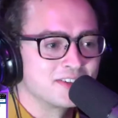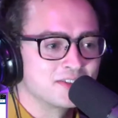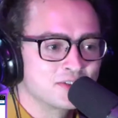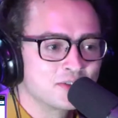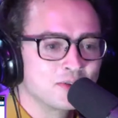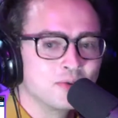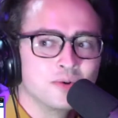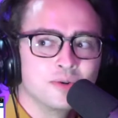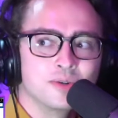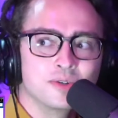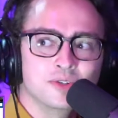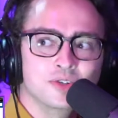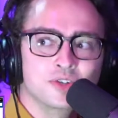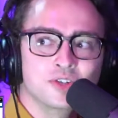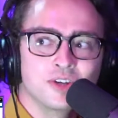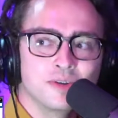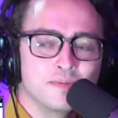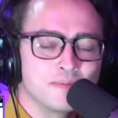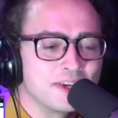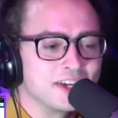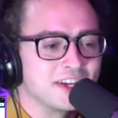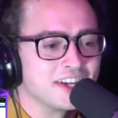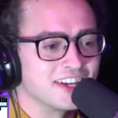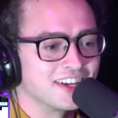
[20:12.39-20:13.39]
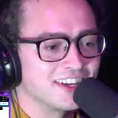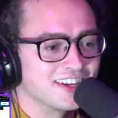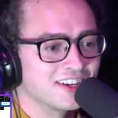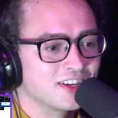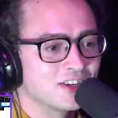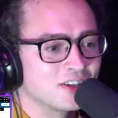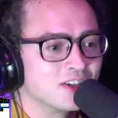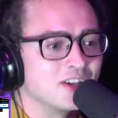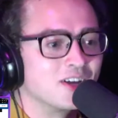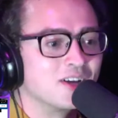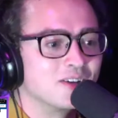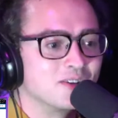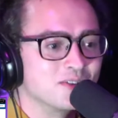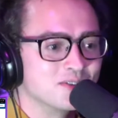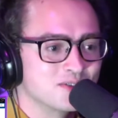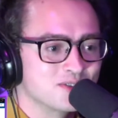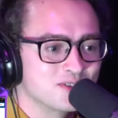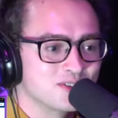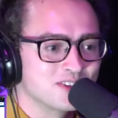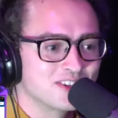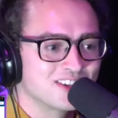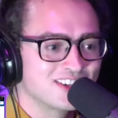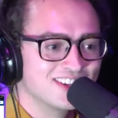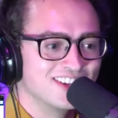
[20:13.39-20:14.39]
schools should be closed.